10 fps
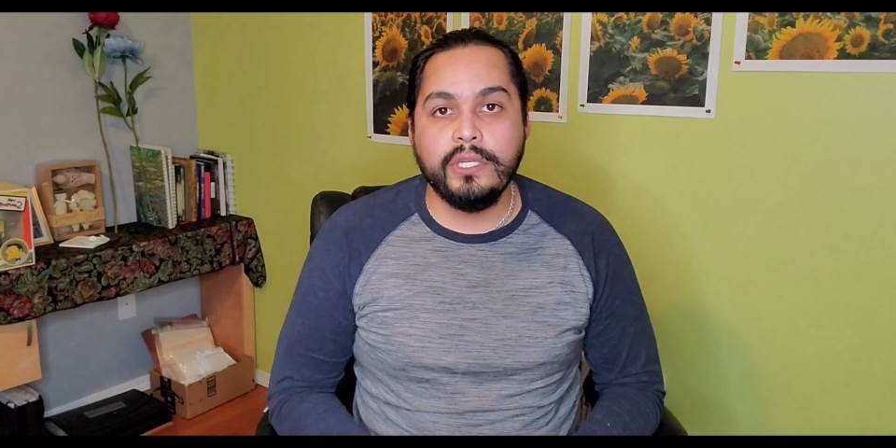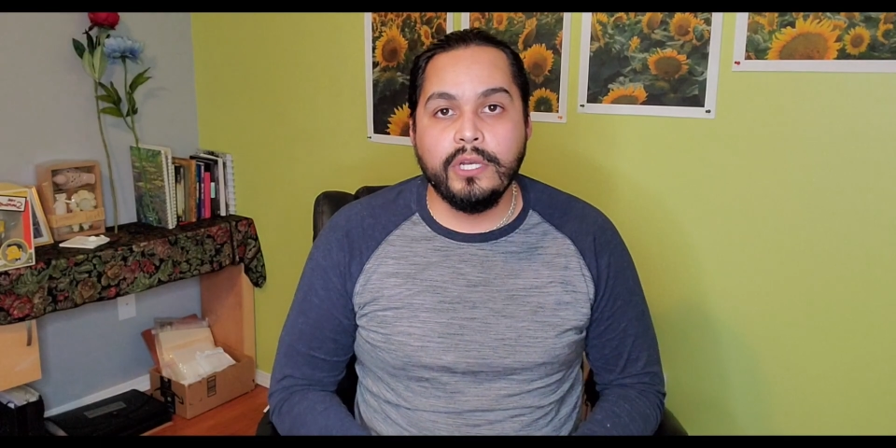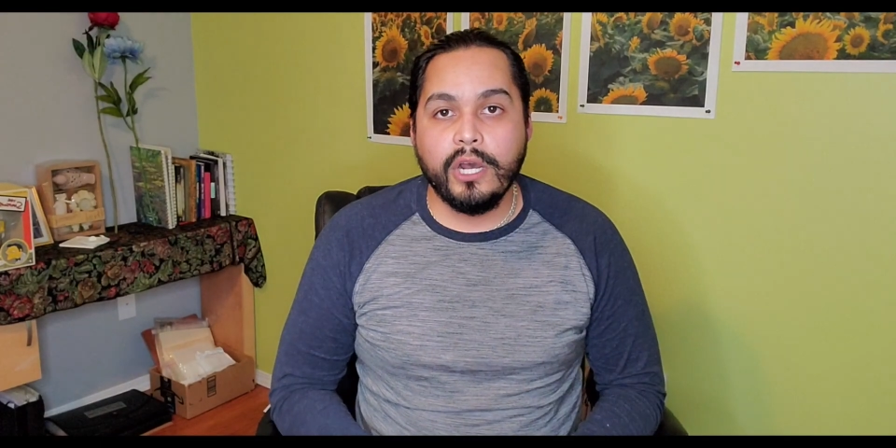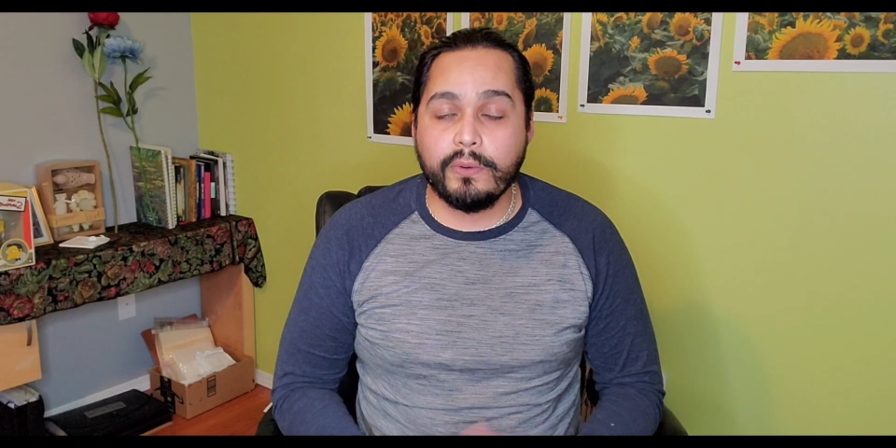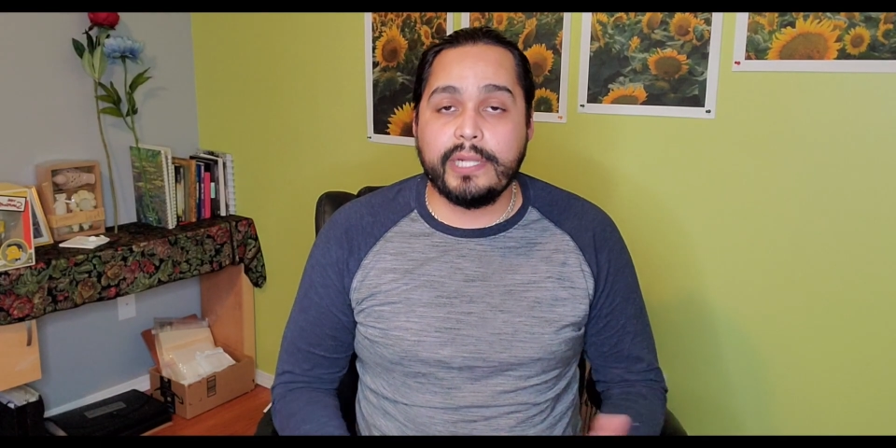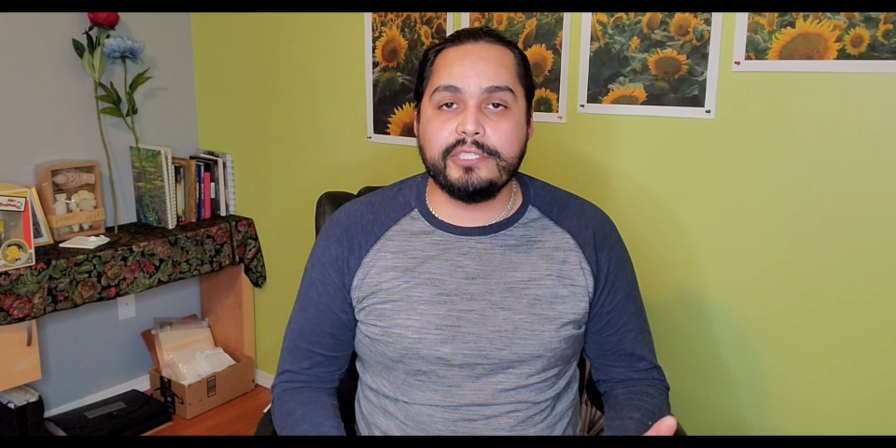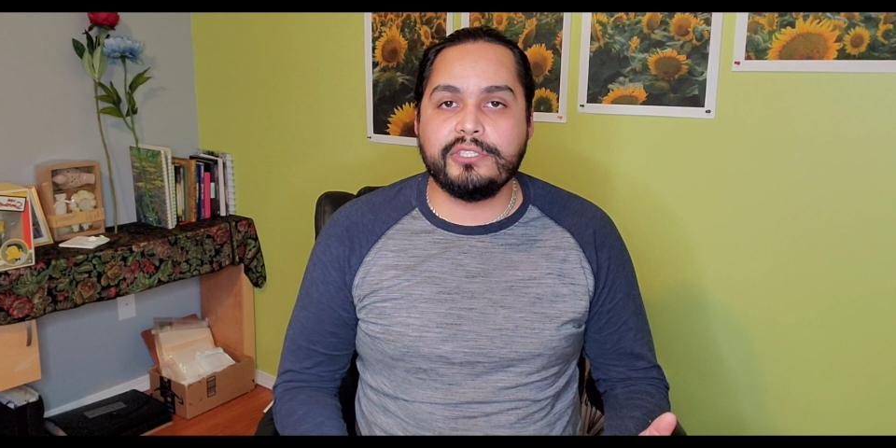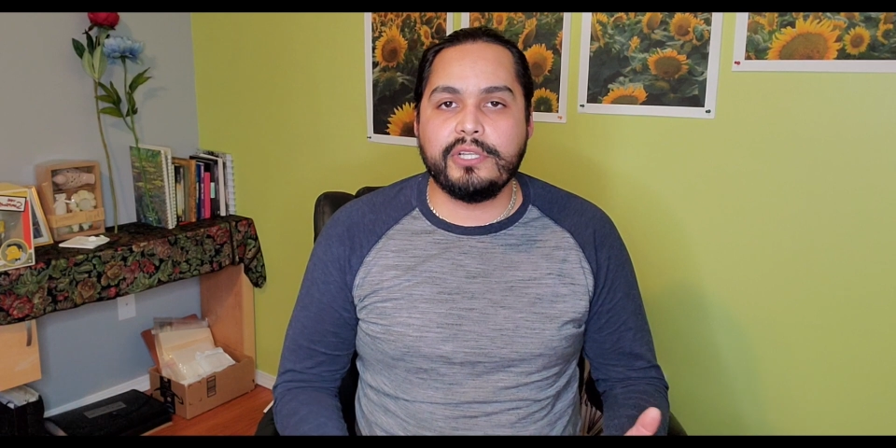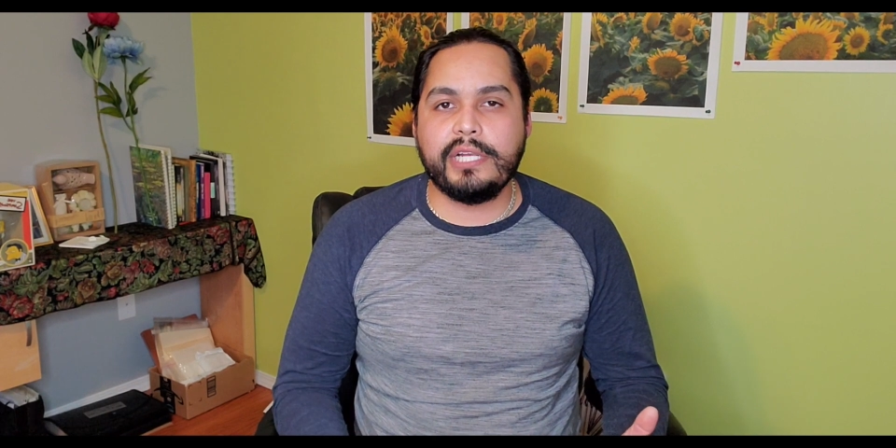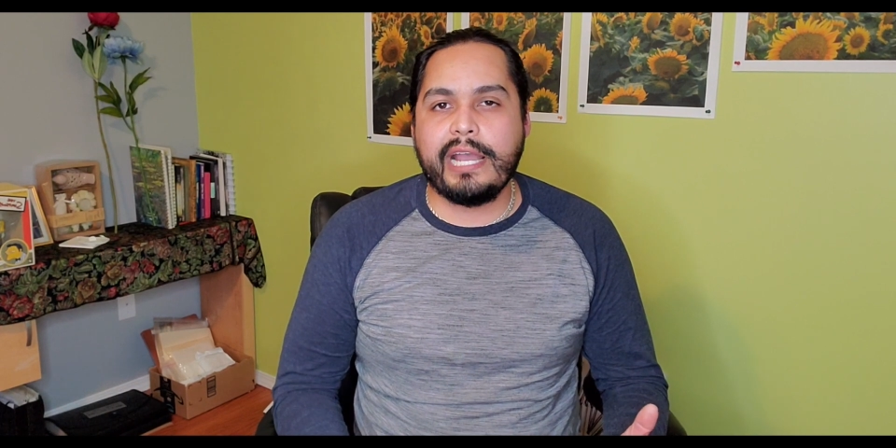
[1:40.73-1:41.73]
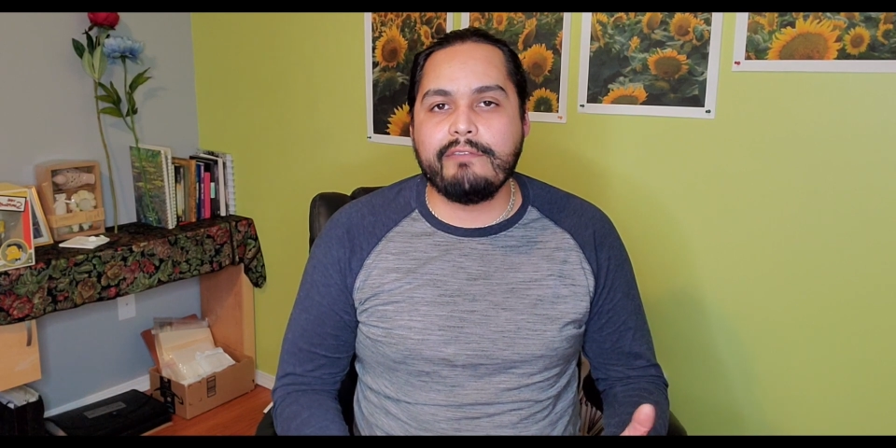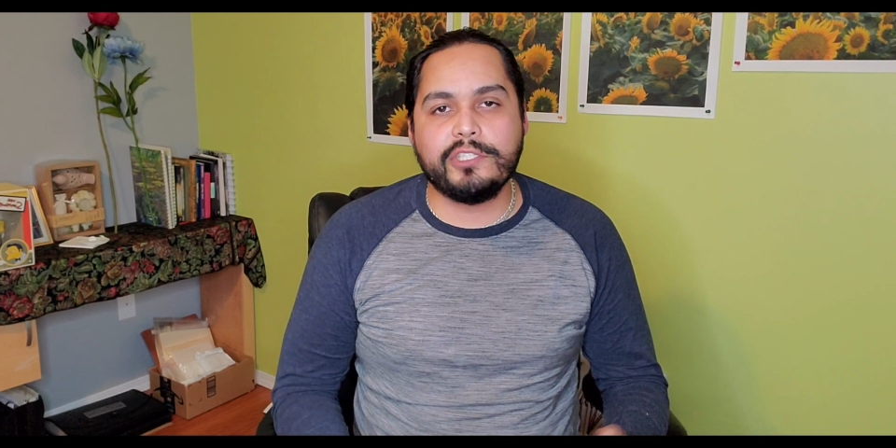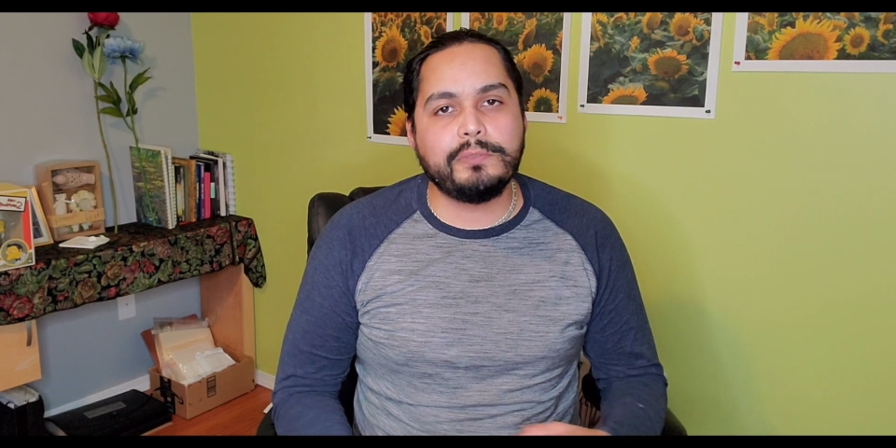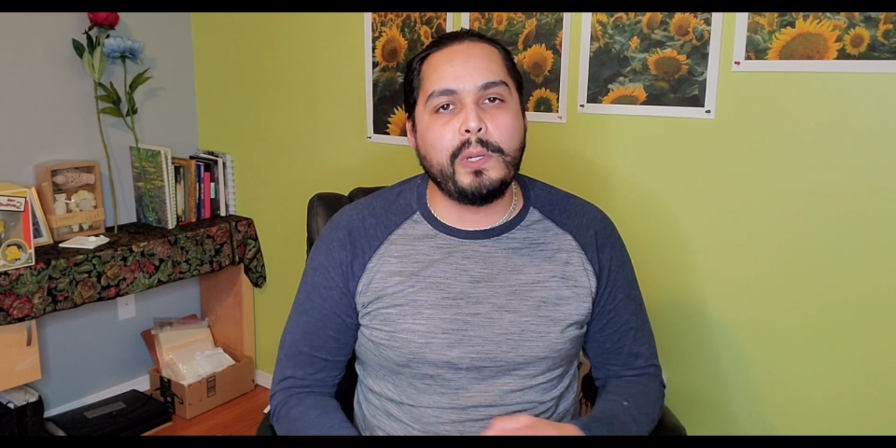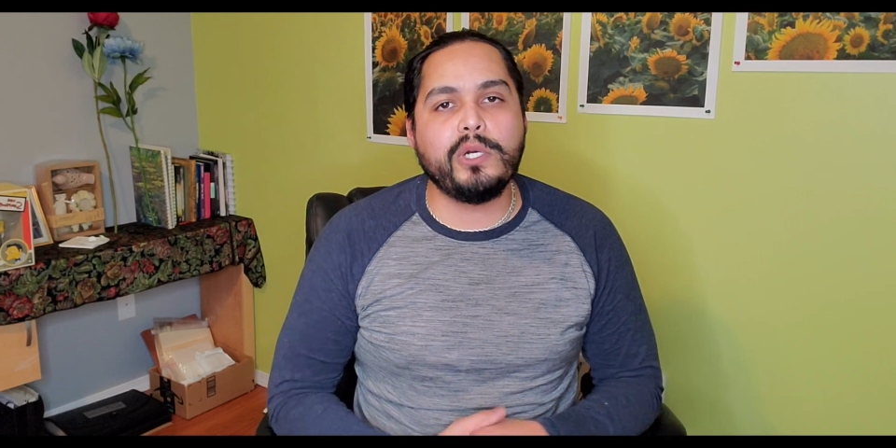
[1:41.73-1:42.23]
All right, so there you have it, a
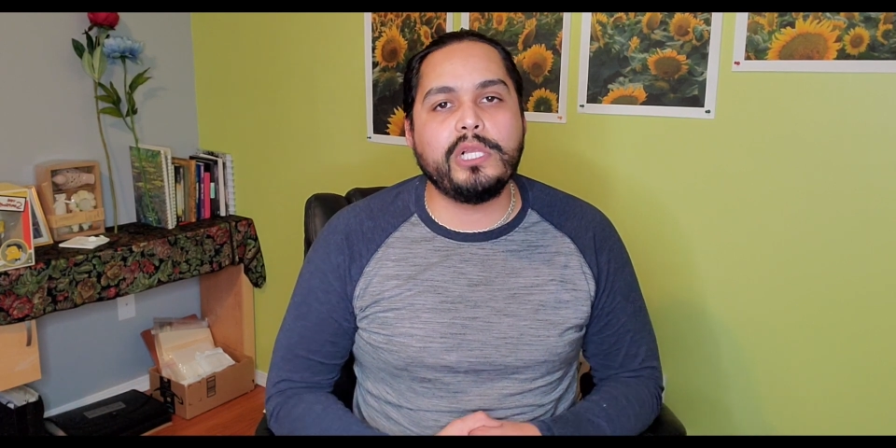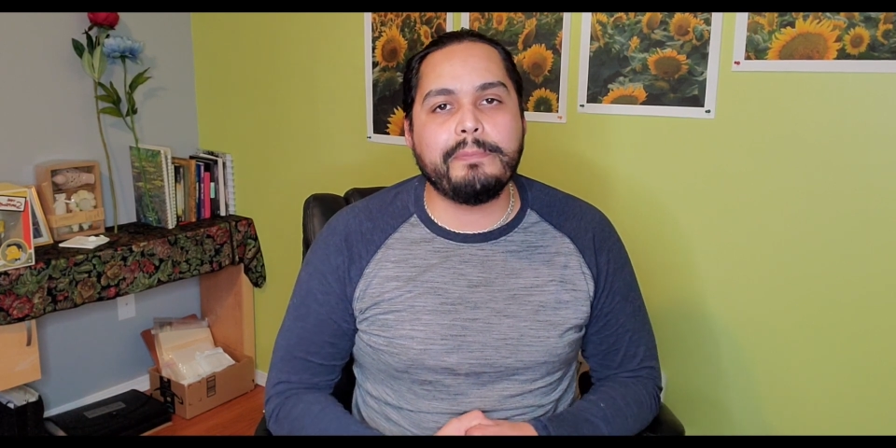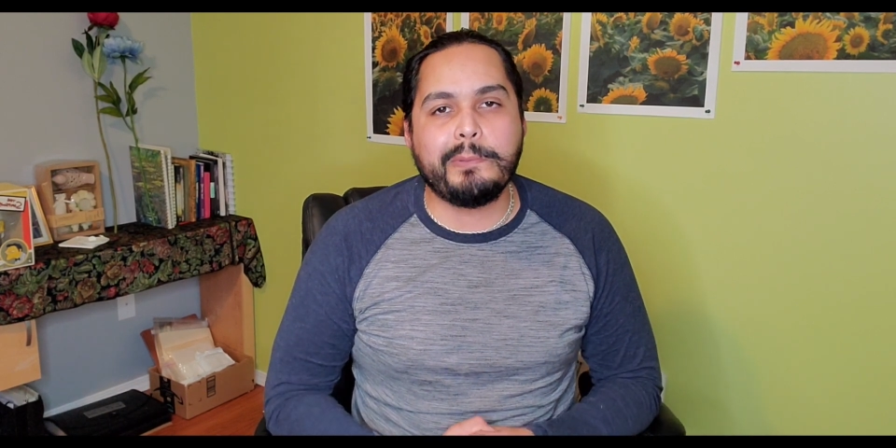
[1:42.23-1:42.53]
small clip